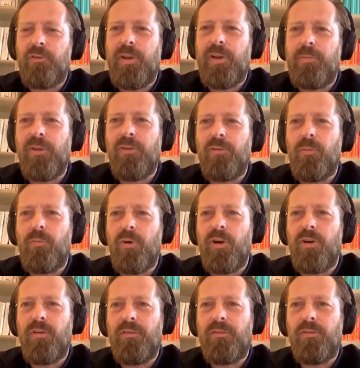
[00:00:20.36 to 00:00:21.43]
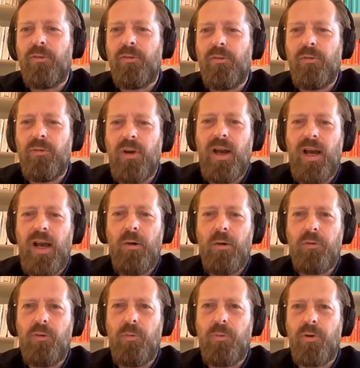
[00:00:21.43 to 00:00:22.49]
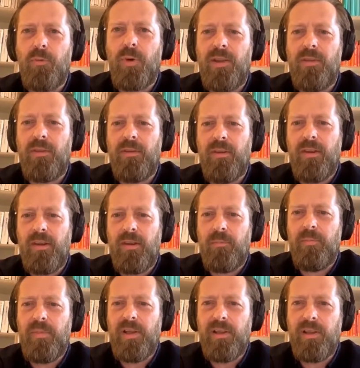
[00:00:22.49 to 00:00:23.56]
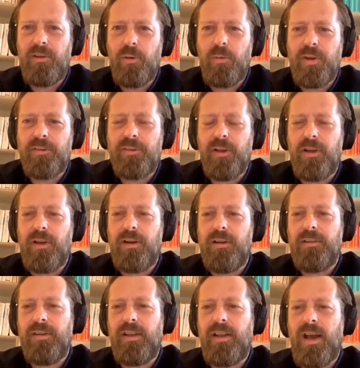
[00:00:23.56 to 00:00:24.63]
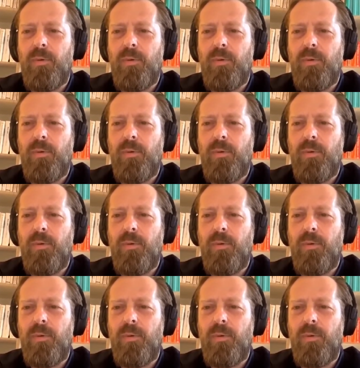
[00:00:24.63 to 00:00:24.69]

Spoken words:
in a treatment 2.2 or 2.1 million US dollars.